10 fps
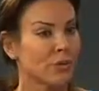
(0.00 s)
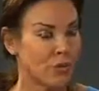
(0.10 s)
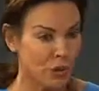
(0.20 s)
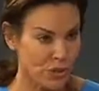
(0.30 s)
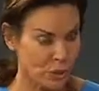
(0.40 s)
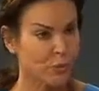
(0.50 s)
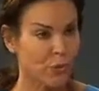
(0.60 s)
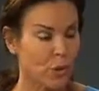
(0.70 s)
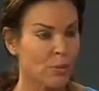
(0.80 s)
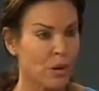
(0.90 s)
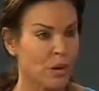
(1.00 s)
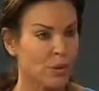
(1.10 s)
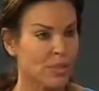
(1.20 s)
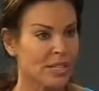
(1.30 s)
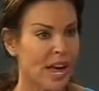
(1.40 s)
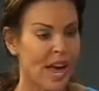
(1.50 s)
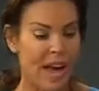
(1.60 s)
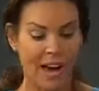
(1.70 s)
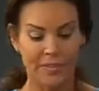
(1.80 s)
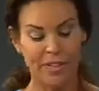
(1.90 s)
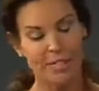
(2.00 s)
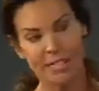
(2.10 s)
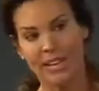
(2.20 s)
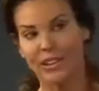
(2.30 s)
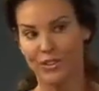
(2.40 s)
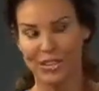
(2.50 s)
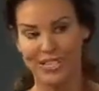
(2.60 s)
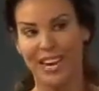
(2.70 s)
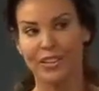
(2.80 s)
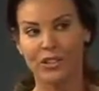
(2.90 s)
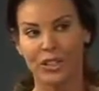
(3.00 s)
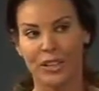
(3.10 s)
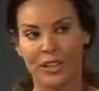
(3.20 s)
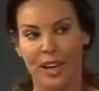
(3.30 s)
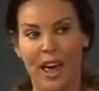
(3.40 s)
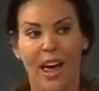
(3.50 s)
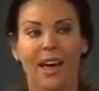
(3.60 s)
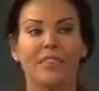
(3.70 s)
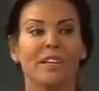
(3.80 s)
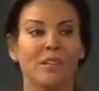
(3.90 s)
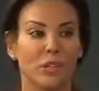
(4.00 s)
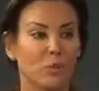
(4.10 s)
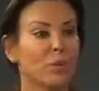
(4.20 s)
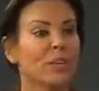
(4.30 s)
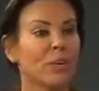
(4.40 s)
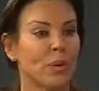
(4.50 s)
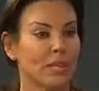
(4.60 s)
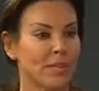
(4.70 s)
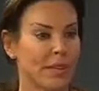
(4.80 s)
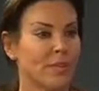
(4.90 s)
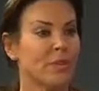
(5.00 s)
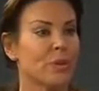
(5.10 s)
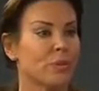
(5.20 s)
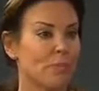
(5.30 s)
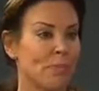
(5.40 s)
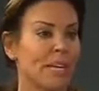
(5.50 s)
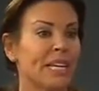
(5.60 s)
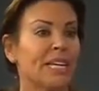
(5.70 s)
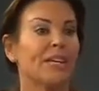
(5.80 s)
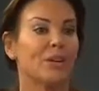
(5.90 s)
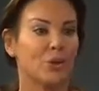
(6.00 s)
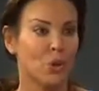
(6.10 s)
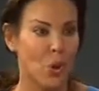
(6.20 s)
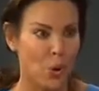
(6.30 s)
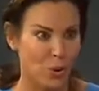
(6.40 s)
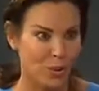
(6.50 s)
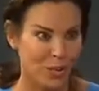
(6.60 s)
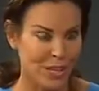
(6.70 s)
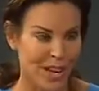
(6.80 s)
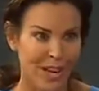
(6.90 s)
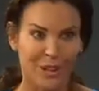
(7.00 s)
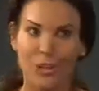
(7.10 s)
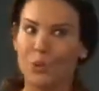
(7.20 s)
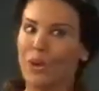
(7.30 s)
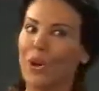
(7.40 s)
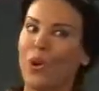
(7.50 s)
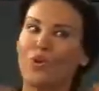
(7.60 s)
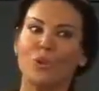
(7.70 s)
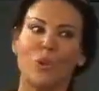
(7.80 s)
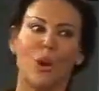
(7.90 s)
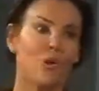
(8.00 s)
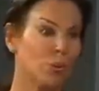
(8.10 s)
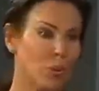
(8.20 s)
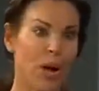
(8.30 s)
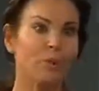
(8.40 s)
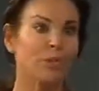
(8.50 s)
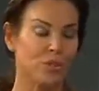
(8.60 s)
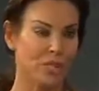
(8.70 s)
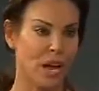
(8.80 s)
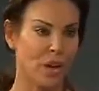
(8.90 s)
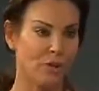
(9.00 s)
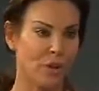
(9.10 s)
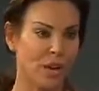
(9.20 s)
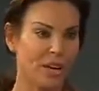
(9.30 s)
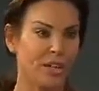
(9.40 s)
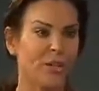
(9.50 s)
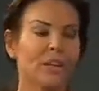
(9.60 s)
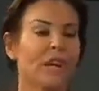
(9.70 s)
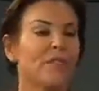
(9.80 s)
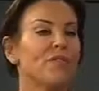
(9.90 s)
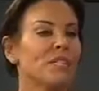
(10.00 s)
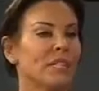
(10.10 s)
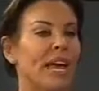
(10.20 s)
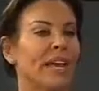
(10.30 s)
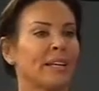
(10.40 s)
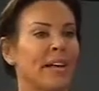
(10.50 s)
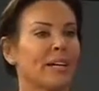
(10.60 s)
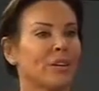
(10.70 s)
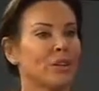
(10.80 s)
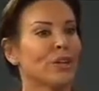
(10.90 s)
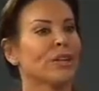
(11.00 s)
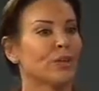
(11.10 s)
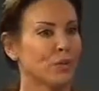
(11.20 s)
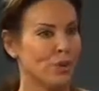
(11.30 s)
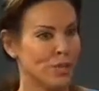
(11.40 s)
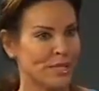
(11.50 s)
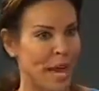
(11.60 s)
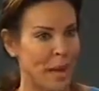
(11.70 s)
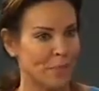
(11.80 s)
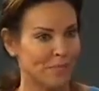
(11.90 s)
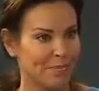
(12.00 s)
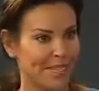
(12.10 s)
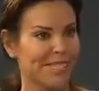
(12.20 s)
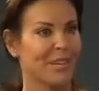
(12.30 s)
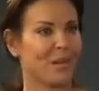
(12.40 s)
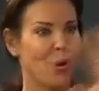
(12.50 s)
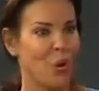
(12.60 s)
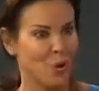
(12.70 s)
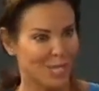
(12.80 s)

first and foremost, and then set your intention, and then you really want to set those mini goals. You don't want to overwhelm yourself. I love this saying, like, look at the first step instead of the whole